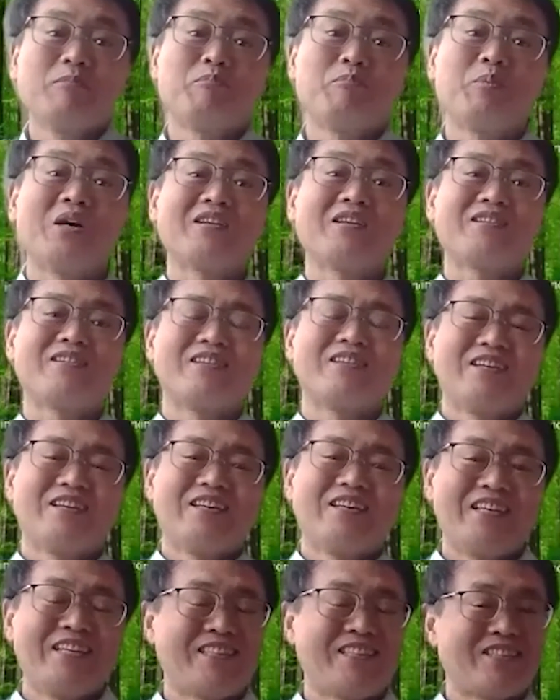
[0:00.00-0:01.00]
But
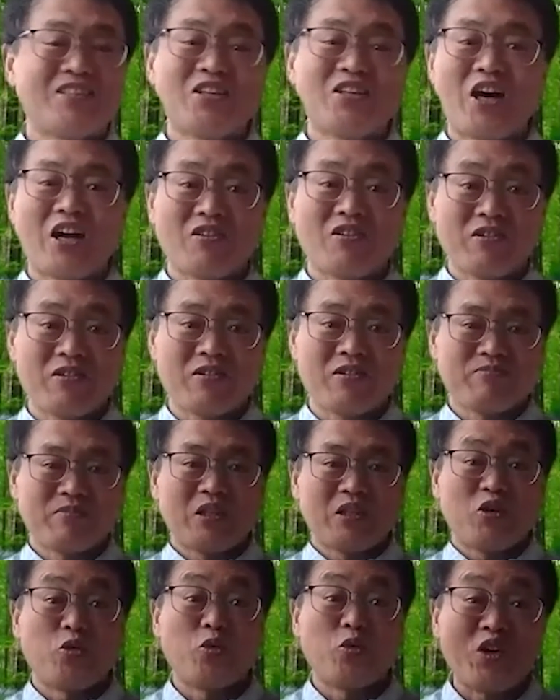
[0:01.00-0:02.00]
it's not a
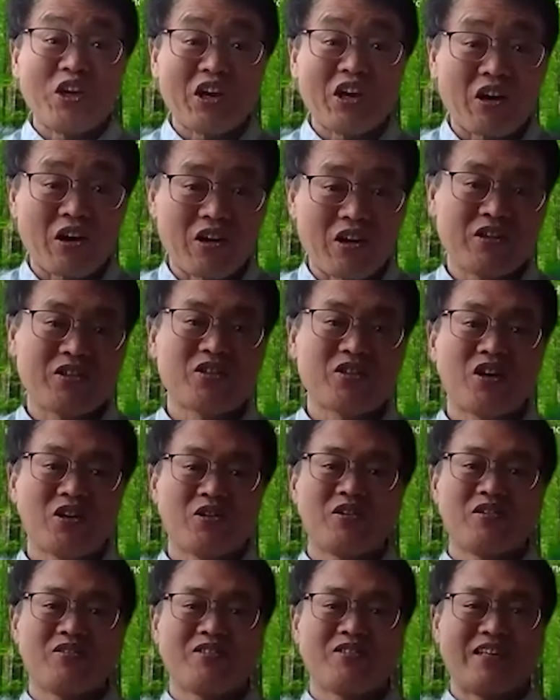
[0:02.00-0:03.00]
VR. It's not
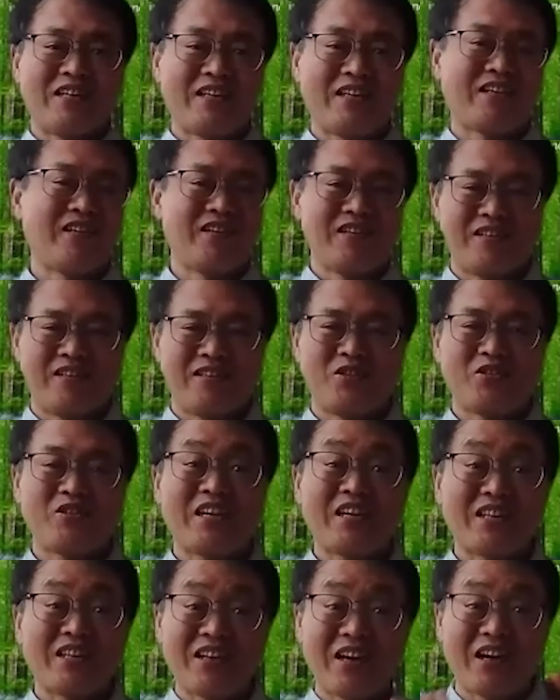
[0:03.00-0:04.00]
like you
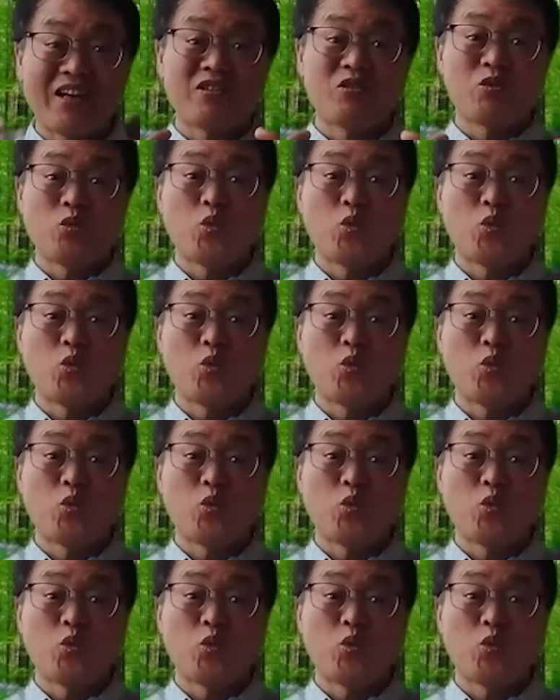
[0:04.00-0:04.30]
cannot